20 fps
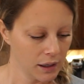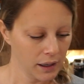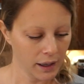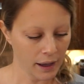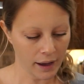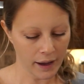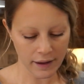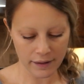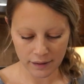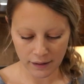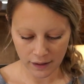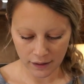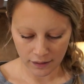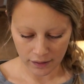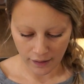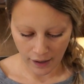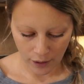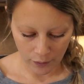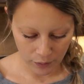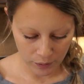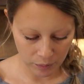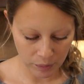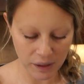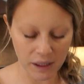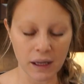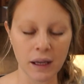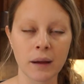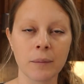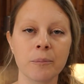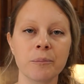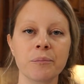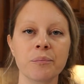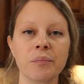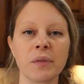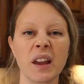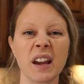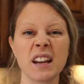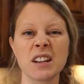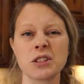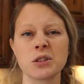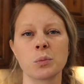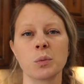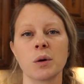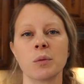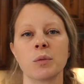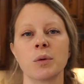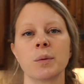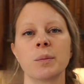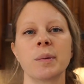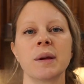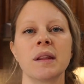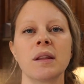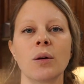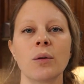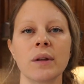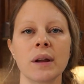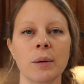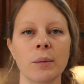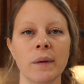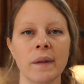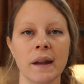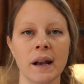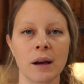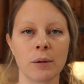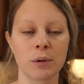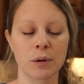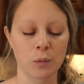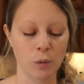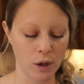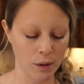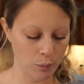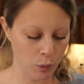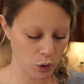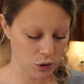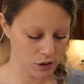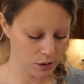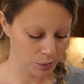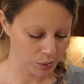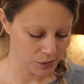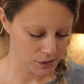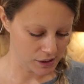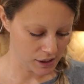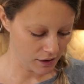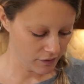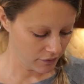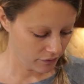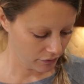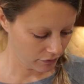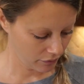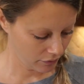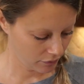yeah, I think that would be, the kitchen one would be the only one that I would want multiples of.